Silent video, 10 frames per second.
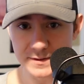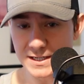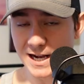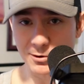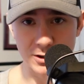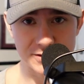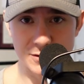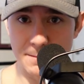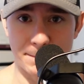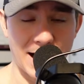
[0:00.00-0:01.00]
I would also
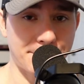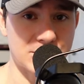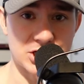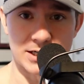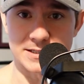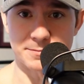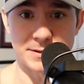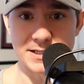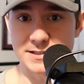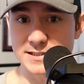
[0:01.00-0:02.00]
eat Papa John's
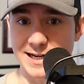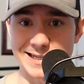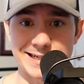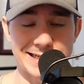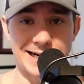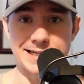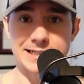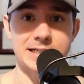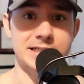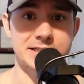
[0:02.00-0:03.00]
pizzas. I eat I eat
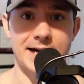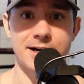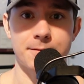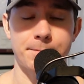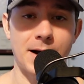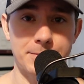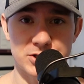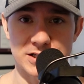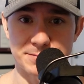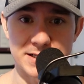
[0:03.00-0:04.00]
an entire Papa
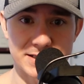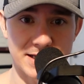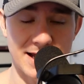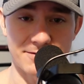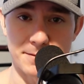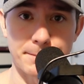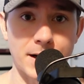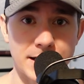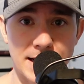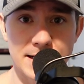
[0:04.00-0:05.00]
John's pizza every
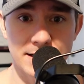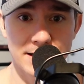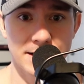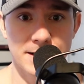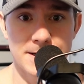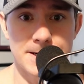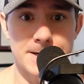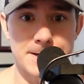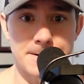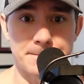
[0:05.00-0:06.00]
Monday,
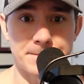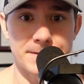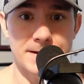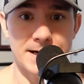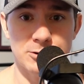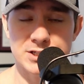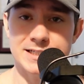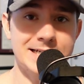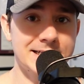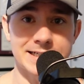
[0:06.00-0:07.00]
um, and I was
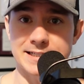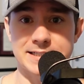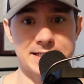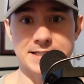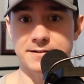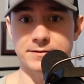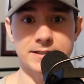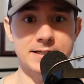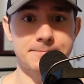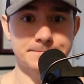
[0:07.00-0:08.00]
just eating
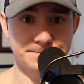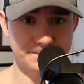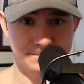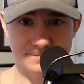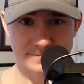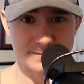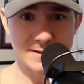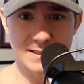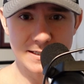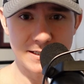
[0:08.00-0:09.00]
excessively.
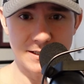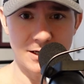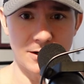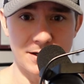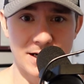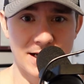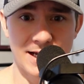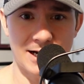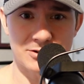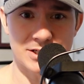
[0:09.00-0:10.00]
You know,
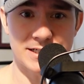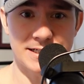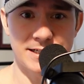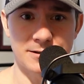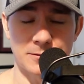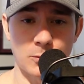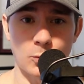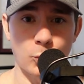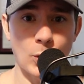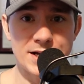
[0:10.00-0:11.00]
I was just eating
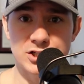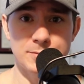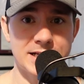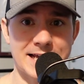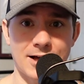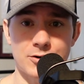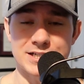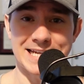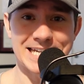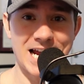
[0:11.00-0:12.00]
way too many
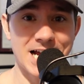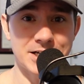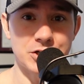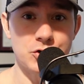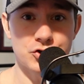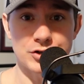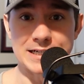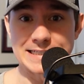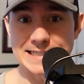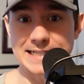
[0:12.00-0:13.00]
calories and not
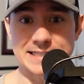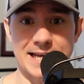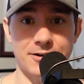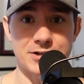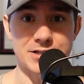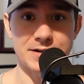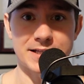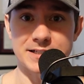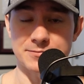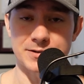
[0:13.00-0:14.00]
nutrient dense calories. Right?
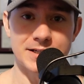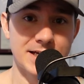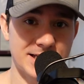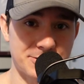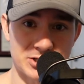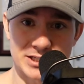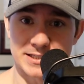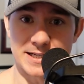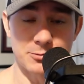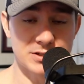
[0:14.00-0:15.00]
These were it was just
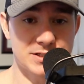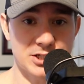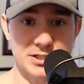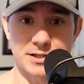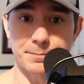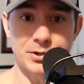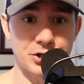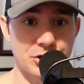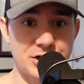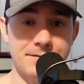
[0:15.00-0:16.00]
it was just the
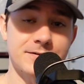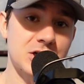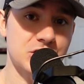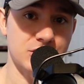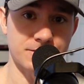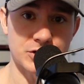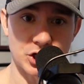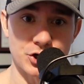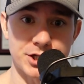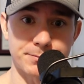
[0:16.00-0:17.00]
pure definition of
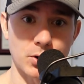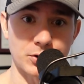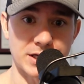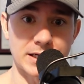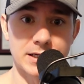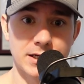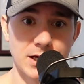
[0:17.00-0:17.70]
dirty bulking.